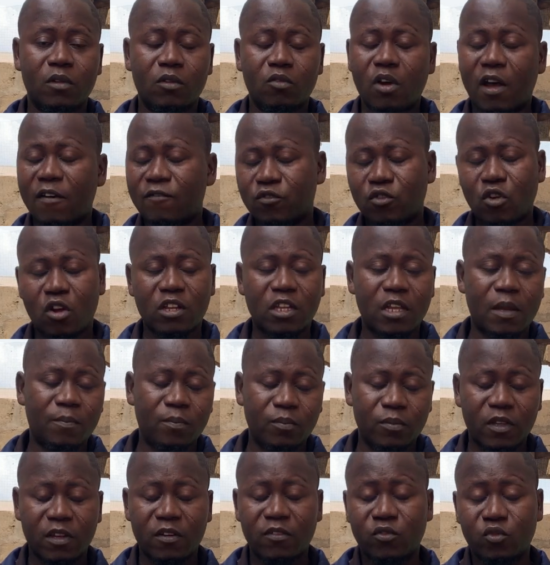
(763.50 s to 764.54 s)
You have taught
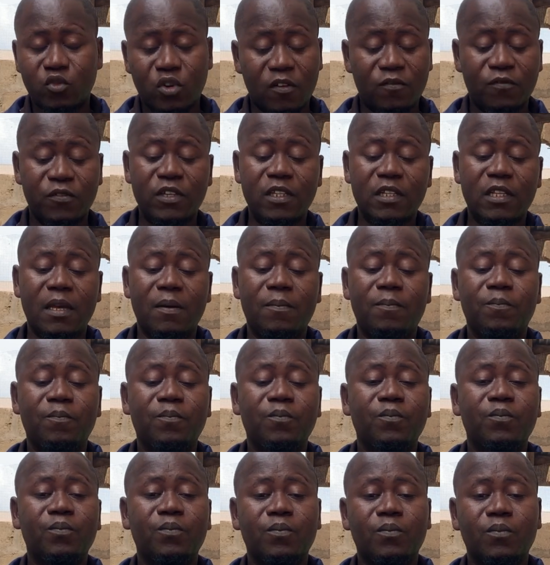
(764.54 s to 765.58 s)
them, you have feed them.
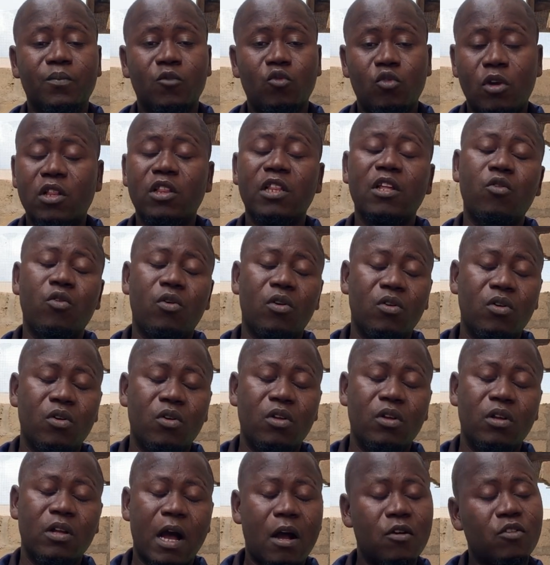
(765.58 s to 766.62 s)
You know
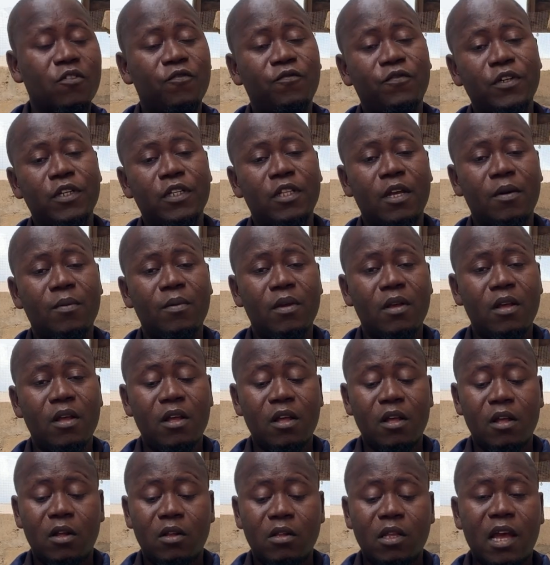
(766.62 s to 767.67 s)
how to feed them.
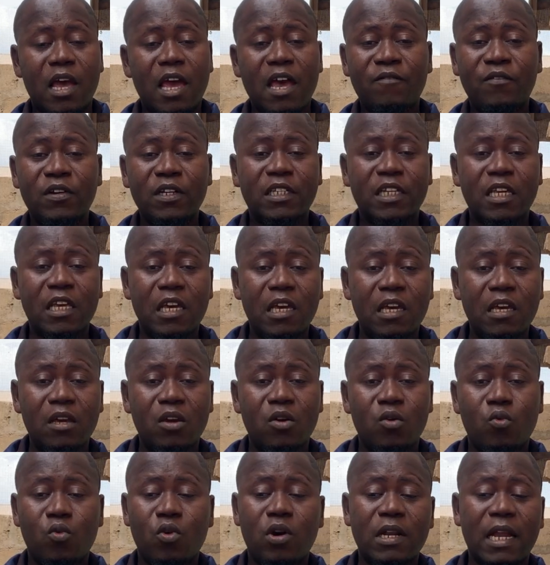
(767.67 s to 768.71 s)
Now, every day
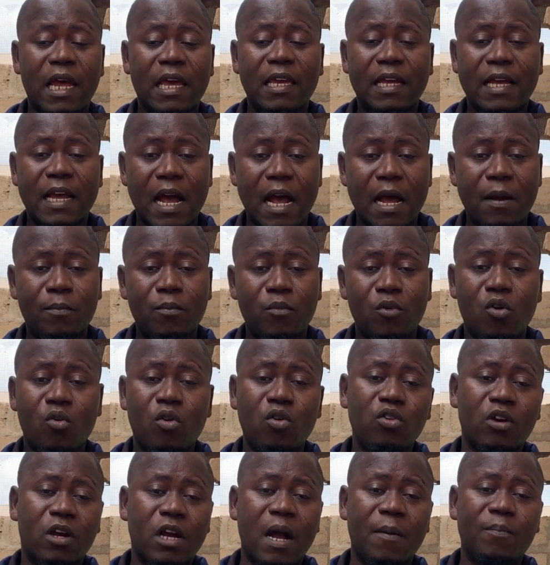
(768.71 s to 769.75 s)
when I come or
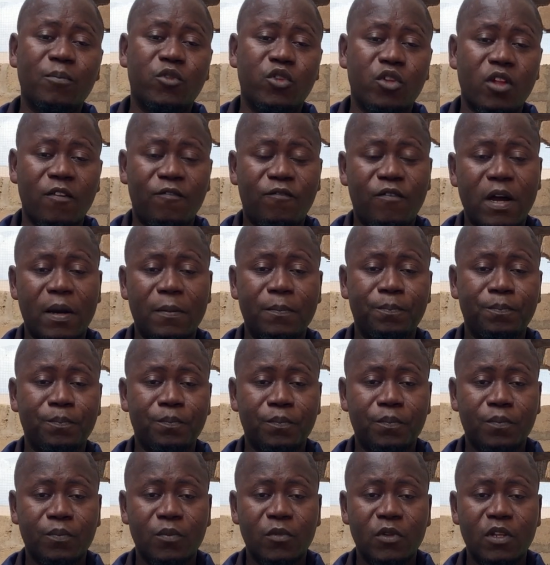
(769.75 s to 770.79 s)
when you come to the farm,
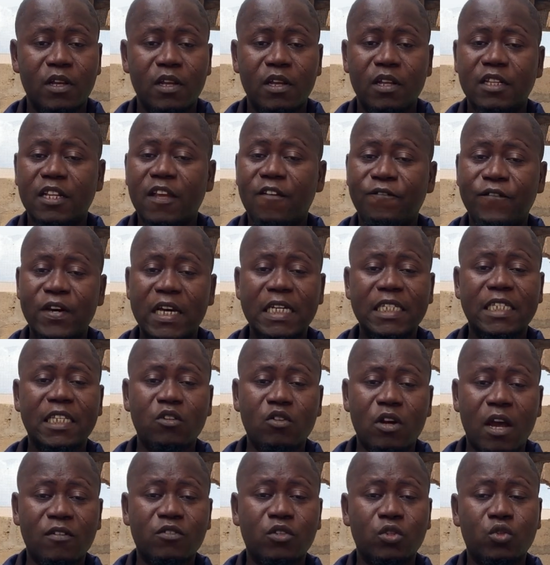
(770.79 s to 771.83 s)
the first thing
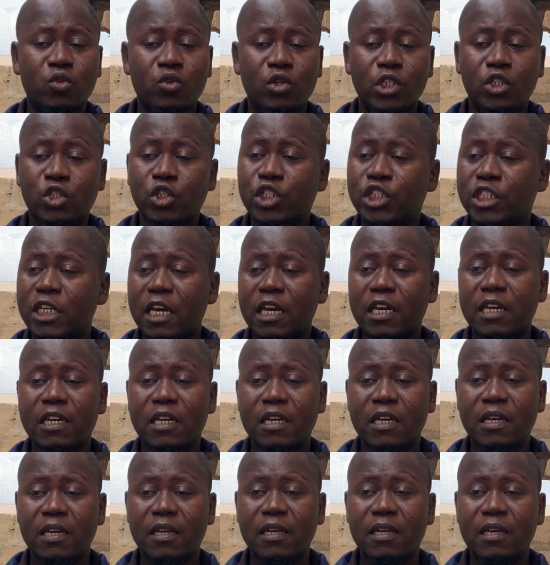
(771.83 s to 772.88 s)
you have to do is to check
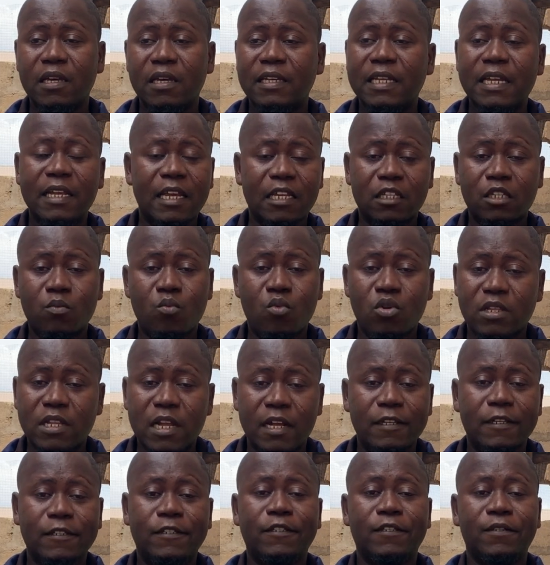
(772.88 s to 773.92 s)
either there's
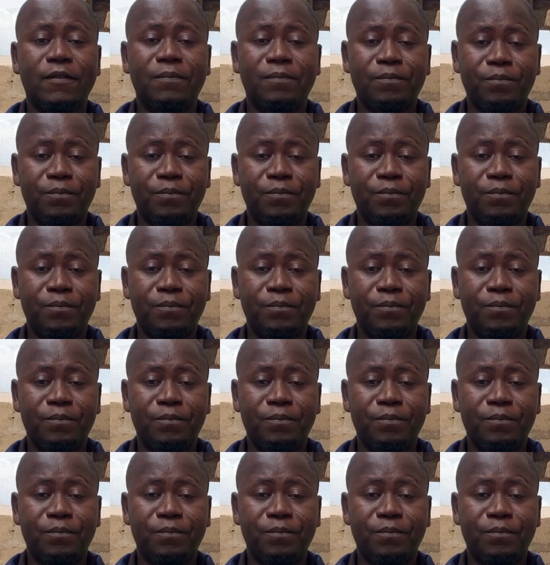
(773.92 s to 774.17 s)
mortality,